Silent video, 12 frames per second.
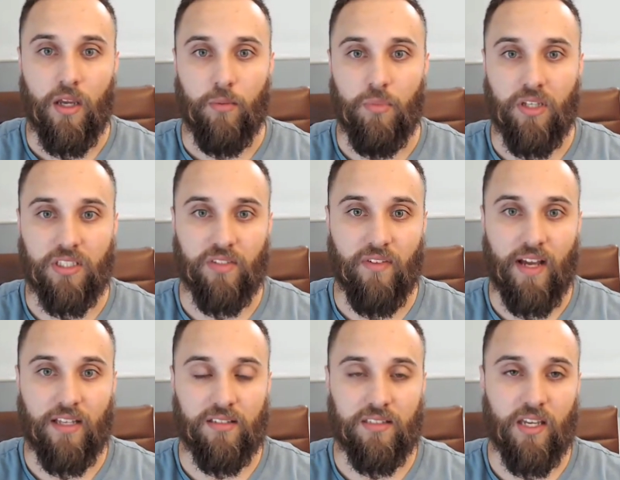Because if I
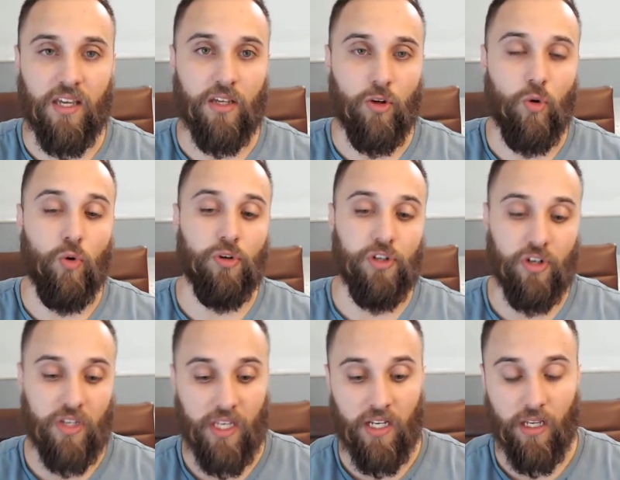can say, cool, you're
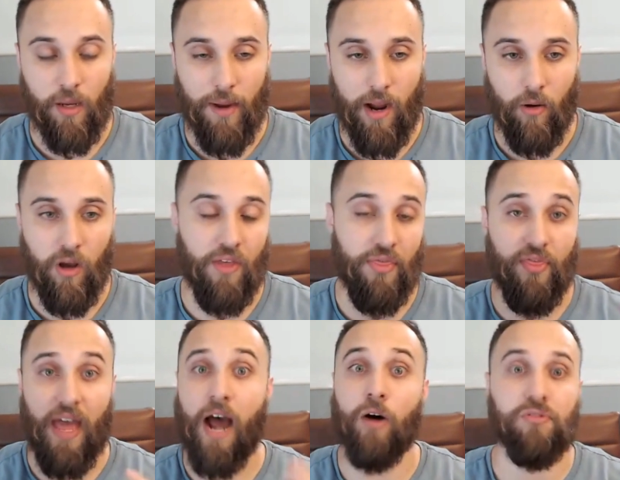getting about
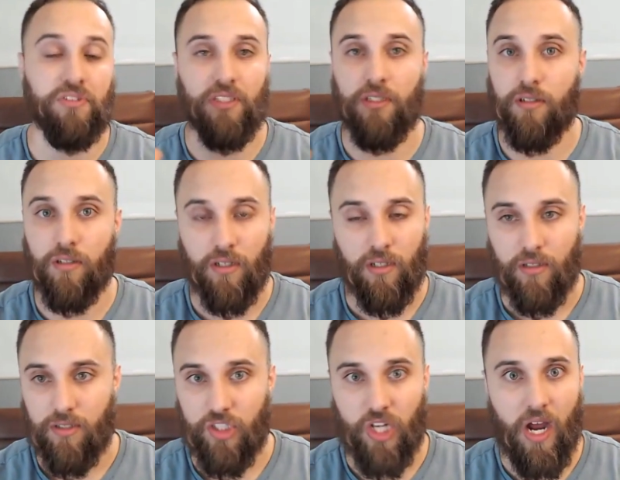1,000
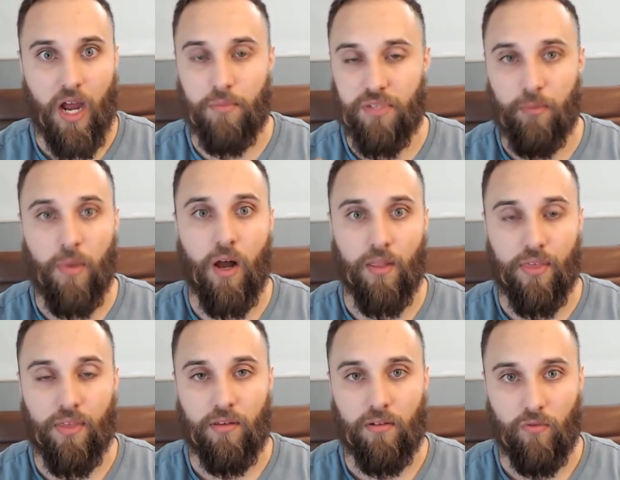jobs a
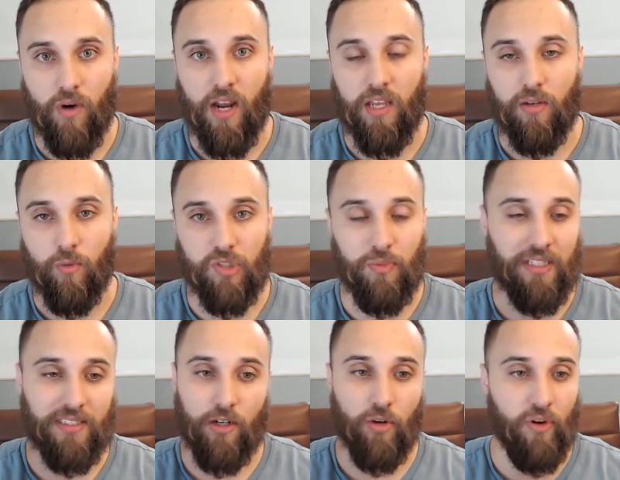month, right? Which might
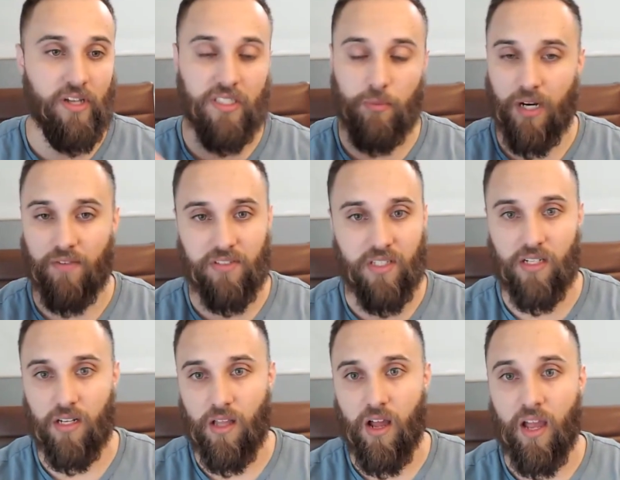sound crazy, but I've seen it
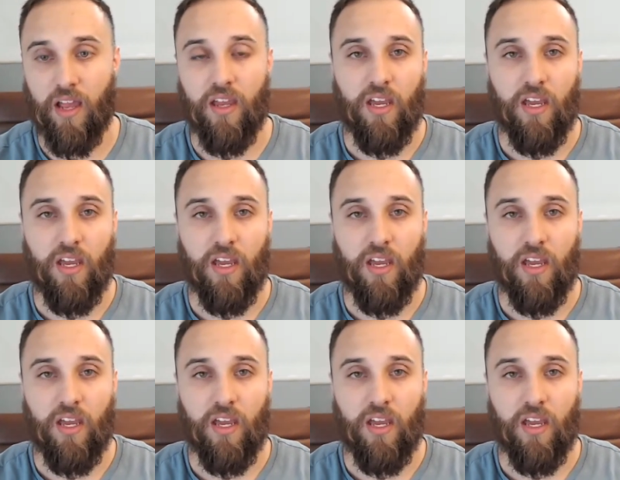a lot.